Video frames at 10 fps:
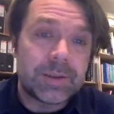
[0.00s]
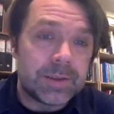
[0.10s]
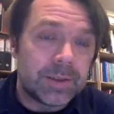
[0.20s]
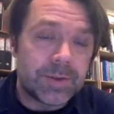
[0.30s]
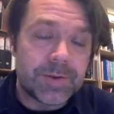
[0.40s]

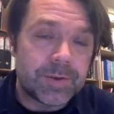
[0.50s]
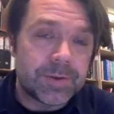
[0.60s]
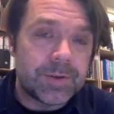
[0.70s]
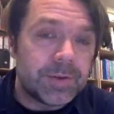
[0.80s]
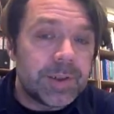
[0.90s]
It is
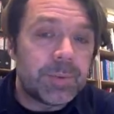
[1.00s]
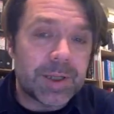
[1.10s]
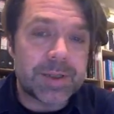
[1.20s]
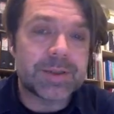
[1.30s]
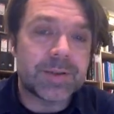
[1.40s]
the
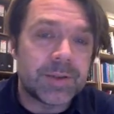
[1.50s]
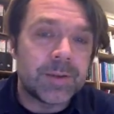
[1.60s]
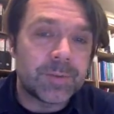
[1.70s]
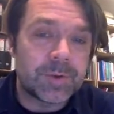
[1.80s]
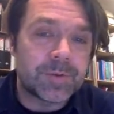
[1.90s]
biggest
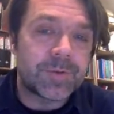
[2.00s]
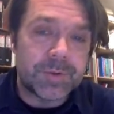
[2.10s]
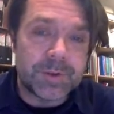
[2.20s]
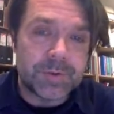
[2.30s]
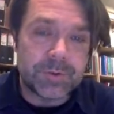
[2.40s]
theme of
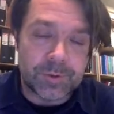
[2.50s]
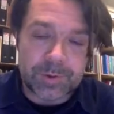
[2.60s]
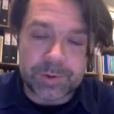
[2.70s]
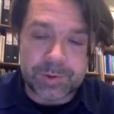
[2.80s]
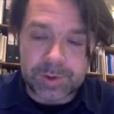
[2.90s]
what we're
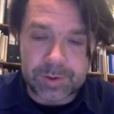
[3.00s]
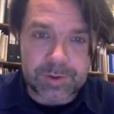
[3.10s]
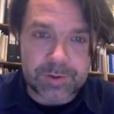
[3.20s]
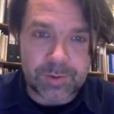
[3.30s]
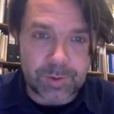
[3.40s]
doing in
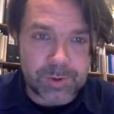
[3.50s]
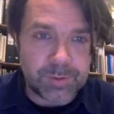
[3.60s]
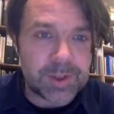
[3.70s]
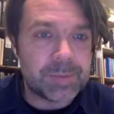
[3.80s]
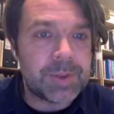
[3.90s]
this course.
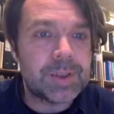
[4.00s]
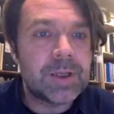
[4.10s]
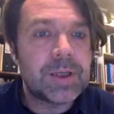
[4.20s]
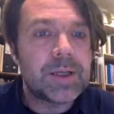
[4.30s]
But let me